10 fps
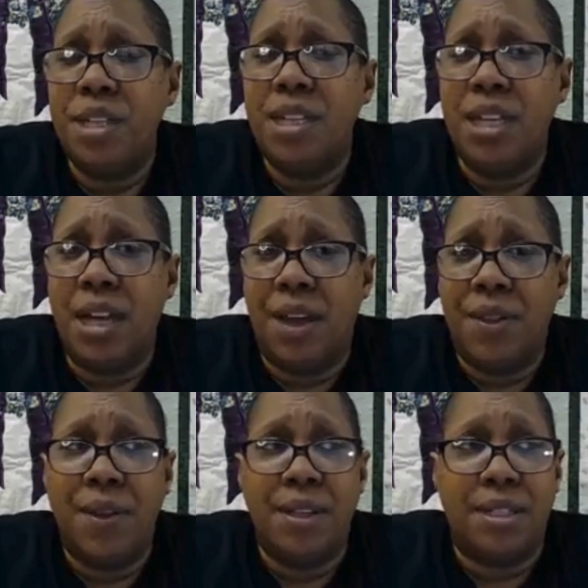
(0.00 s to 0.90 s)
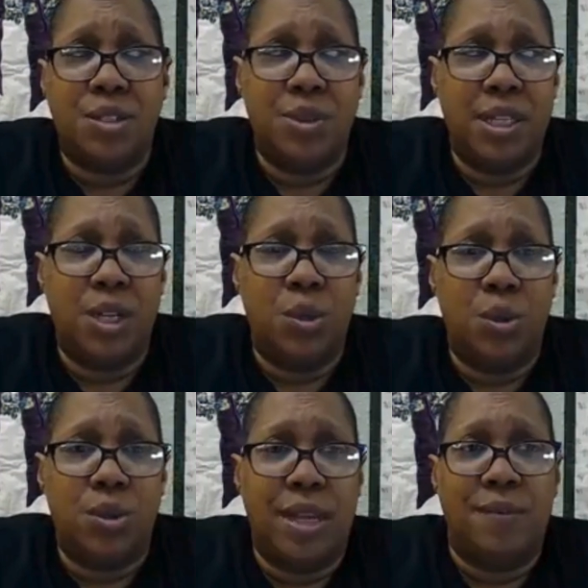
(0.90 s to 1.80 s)
The other thing that's really
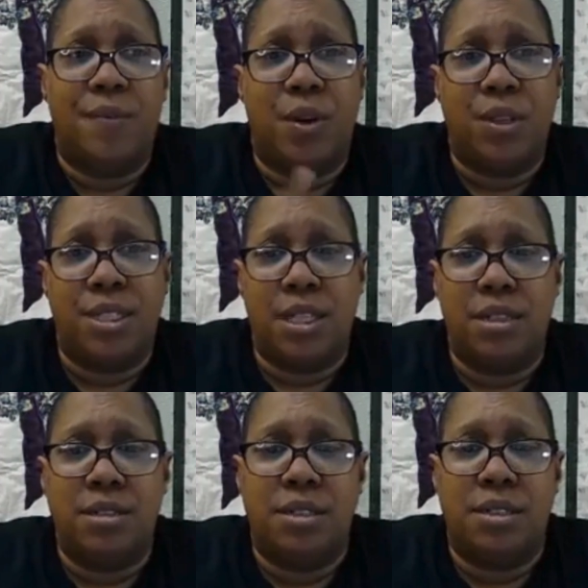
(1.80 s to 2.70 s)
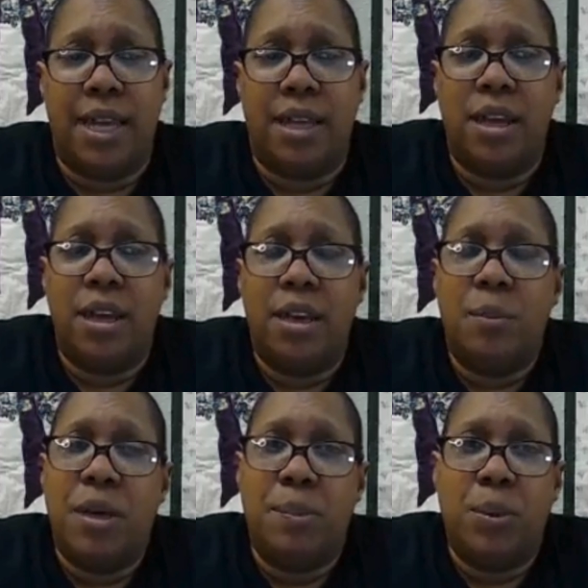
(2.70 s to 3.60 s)
cool that versus like
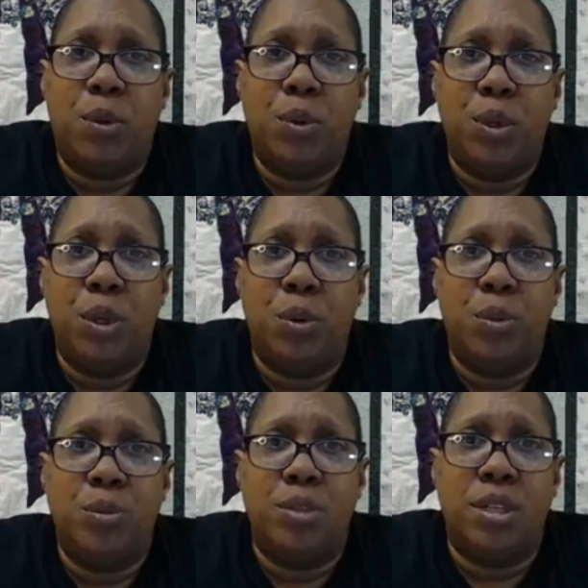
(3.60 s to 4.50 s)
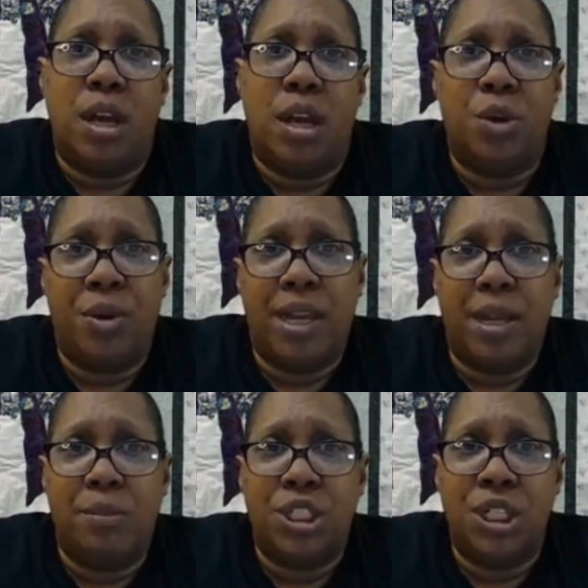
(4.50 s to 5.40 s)
people who use a
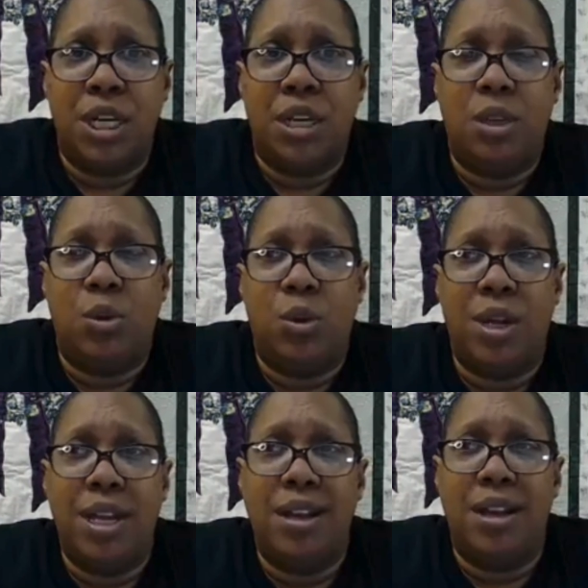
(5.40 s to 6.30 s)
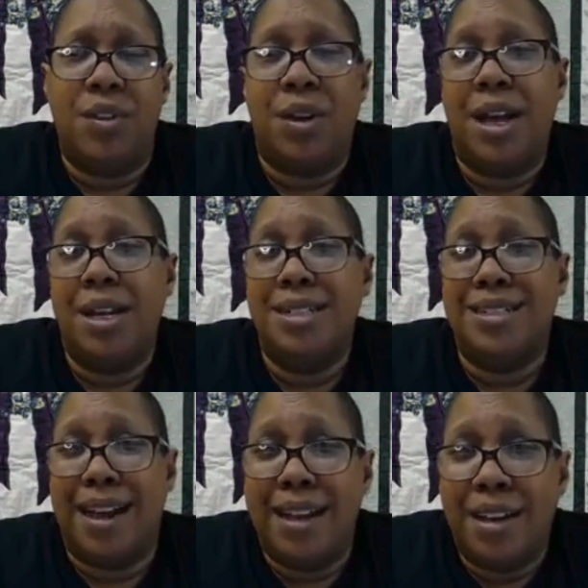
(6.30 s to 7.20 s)
Cricut machine or any other kind of
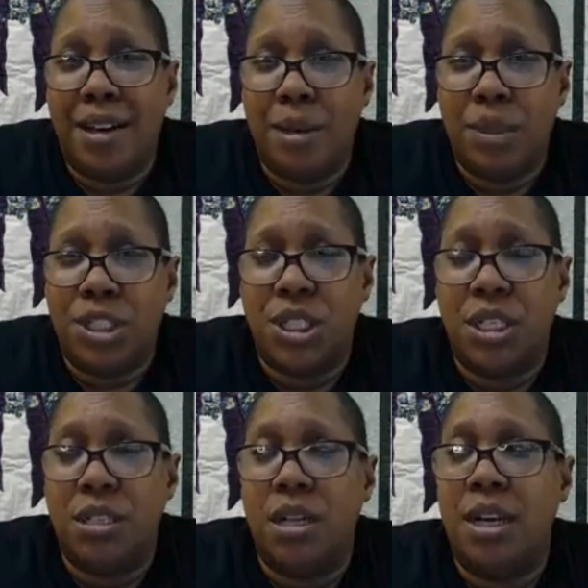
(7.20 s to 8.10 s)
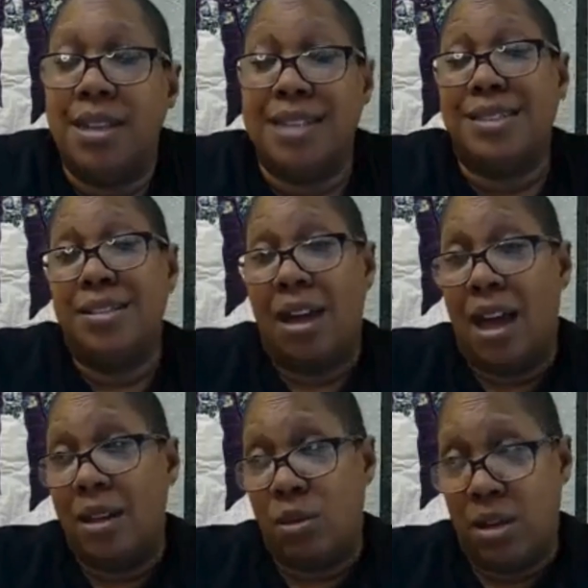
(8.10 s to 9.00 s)
die cutting machine that's
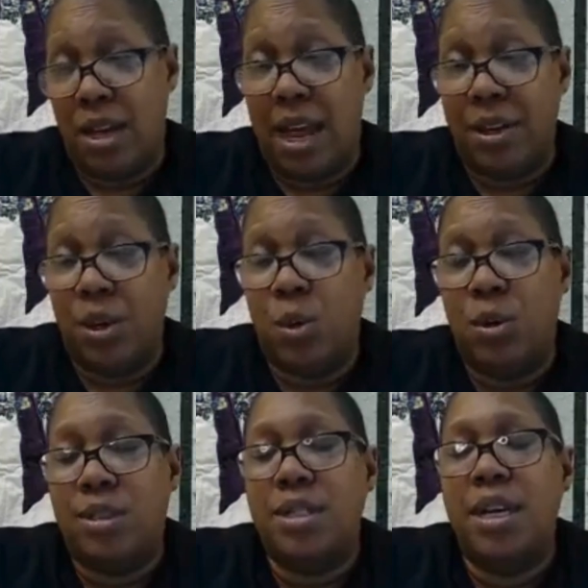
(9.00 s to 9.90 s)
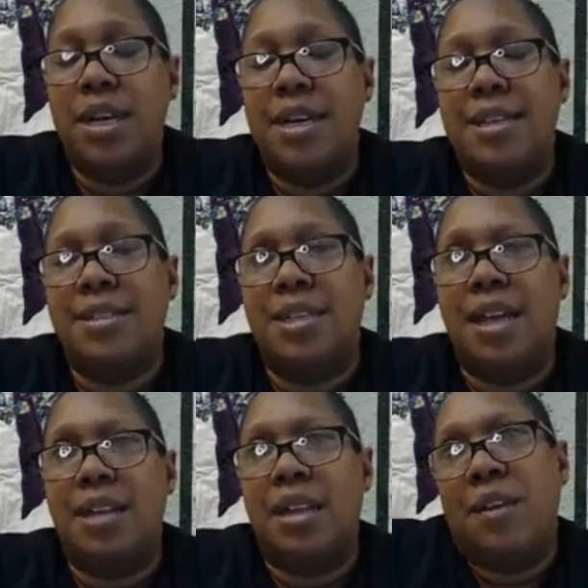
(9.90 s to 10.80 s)
not an AccuQuilt is
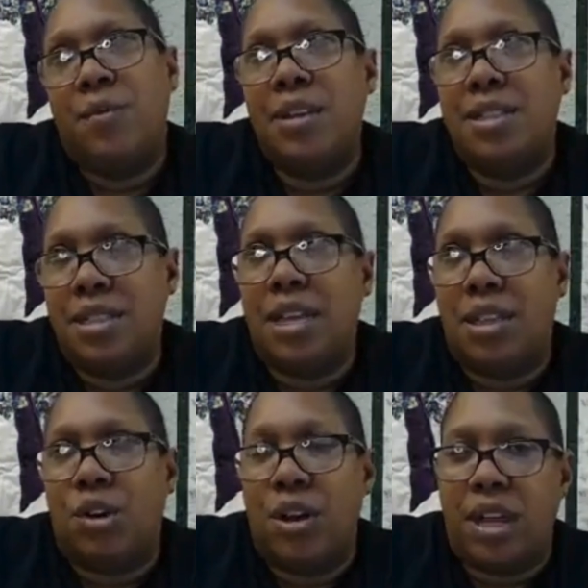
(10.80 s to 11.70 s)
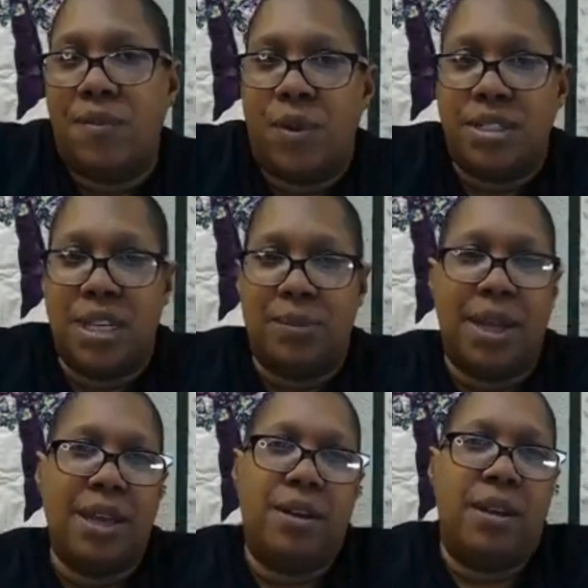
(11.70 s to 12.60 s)
that, like, let's take the Cricut for example.
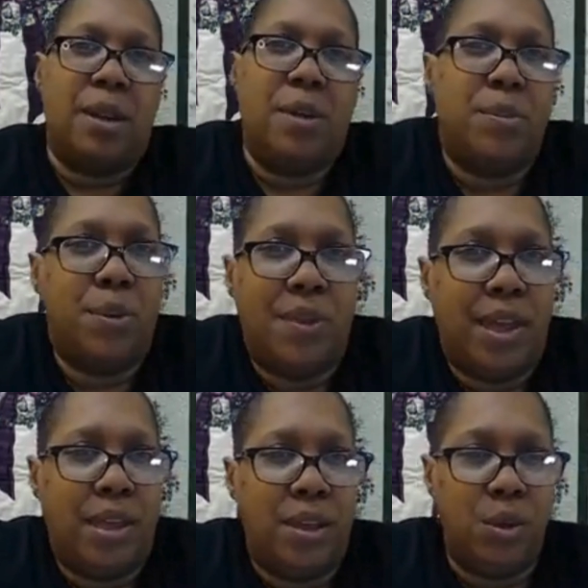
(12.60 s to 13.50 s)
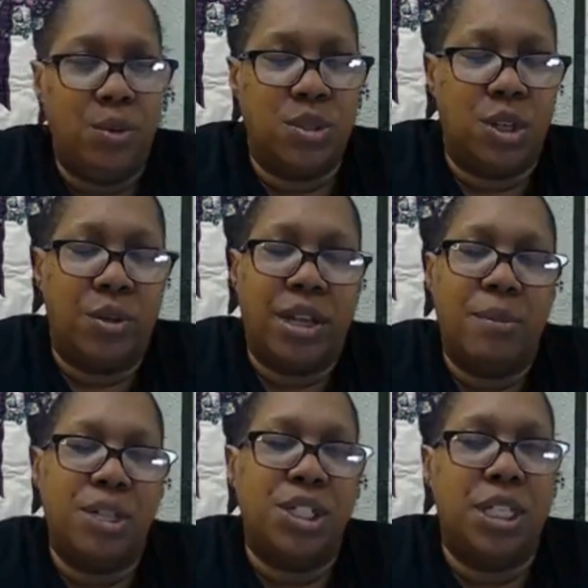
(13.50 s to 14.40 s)
I hear a lot of people they use the
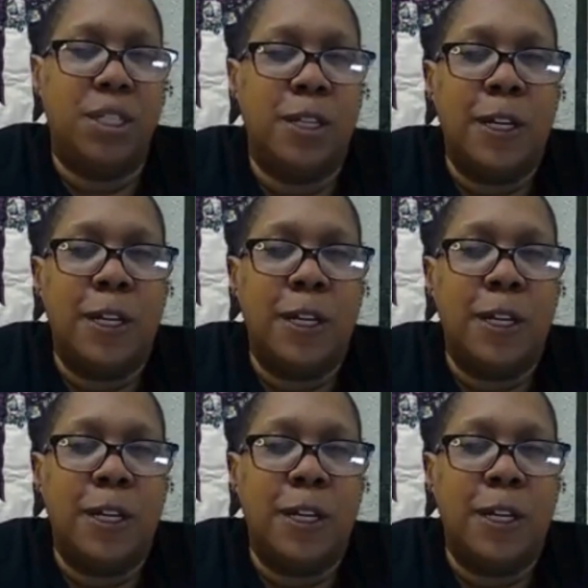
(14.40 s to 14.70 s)
Cricut machine